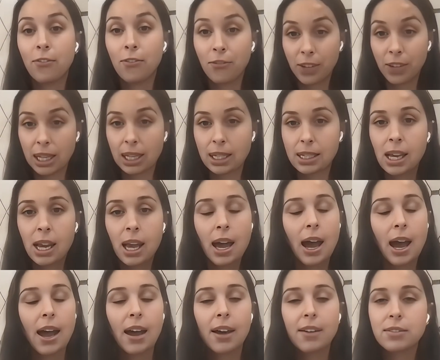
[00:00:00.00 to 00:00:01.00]
feed.
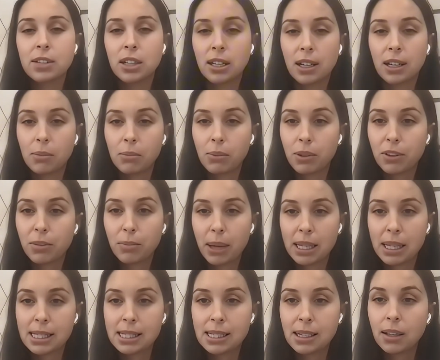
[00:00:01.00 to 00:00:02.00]
I have done that with my
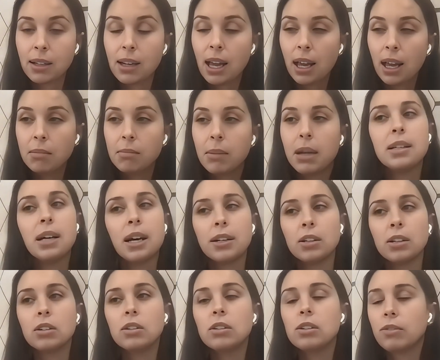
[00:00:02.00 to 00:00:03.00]
son and my
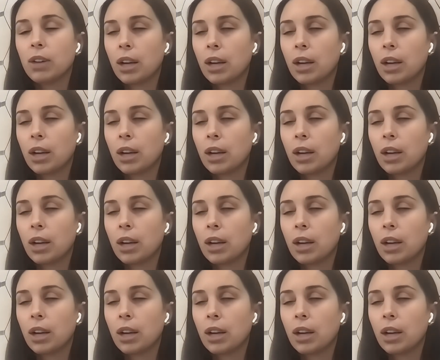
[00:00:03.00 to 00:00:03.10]
daughter.